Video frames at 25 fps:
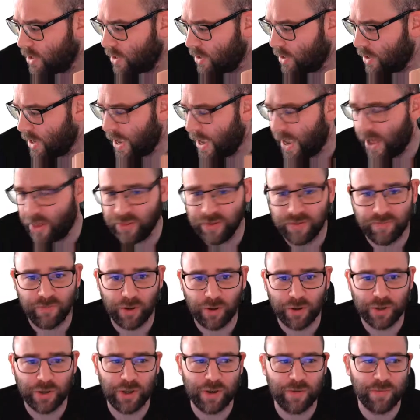the
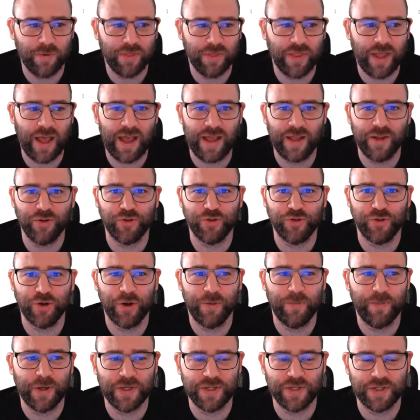volume on that intro,
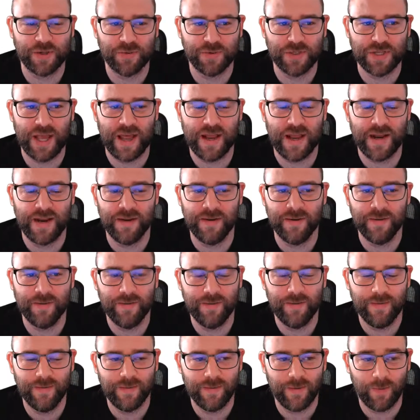because
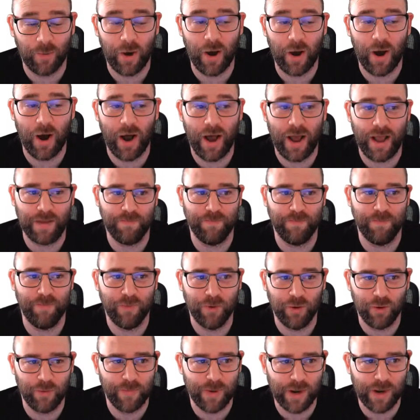I
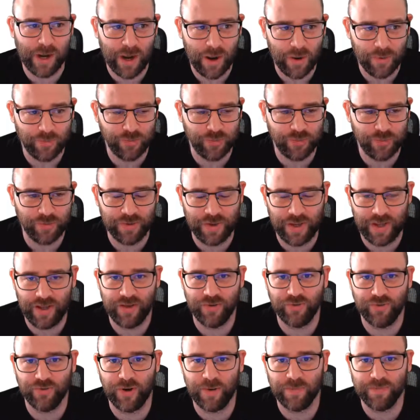blew my own
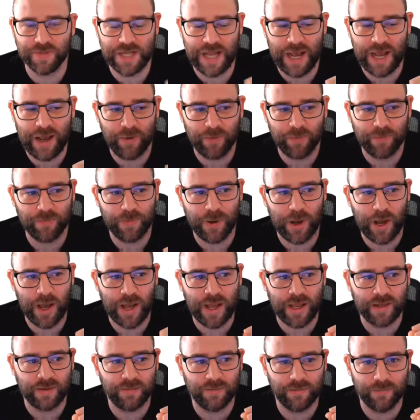eardrums out
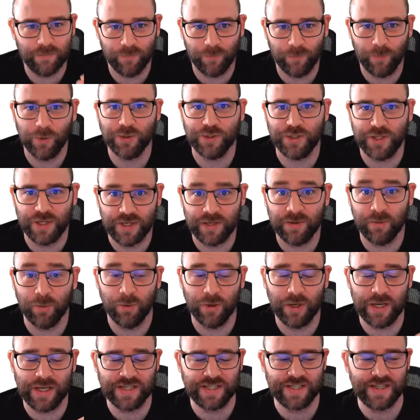by watching or
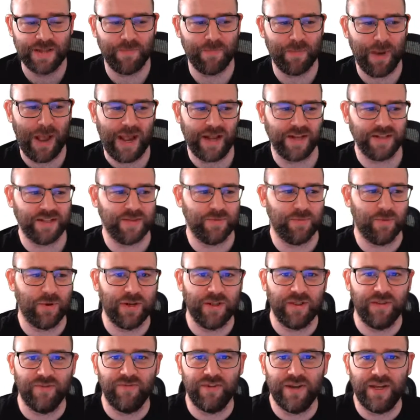listening back to one of
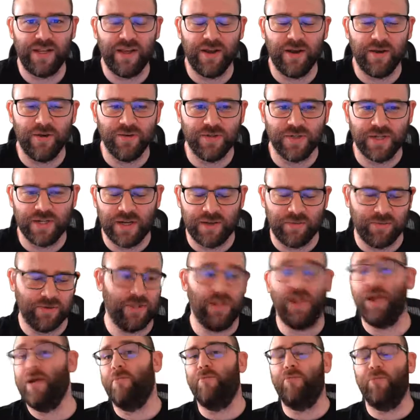the videos, and it was
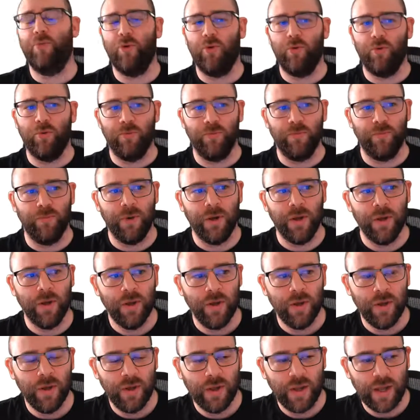like boom.
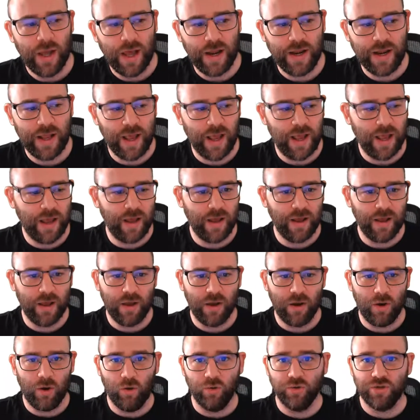And
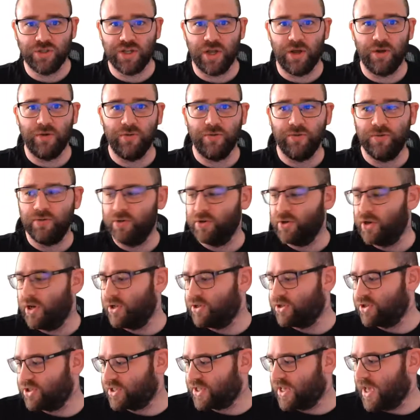also, could I
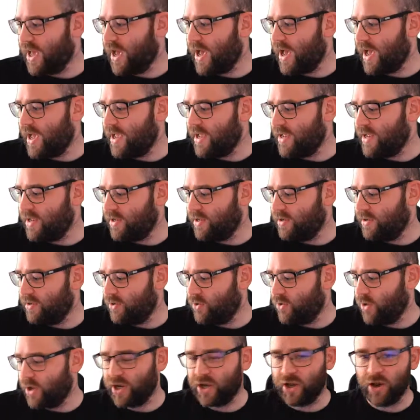just get a
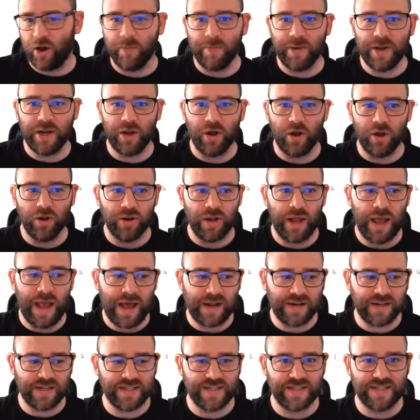quick comment on how
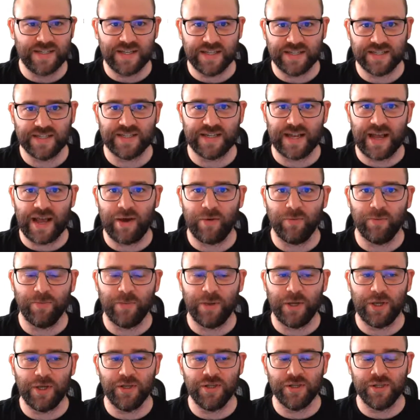does this sound?
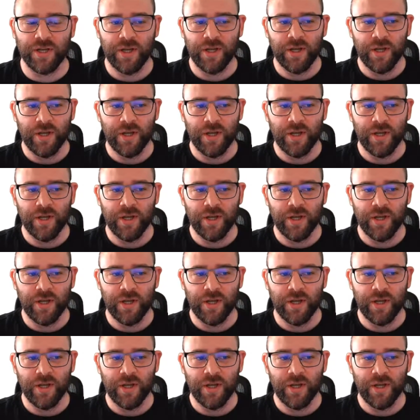Because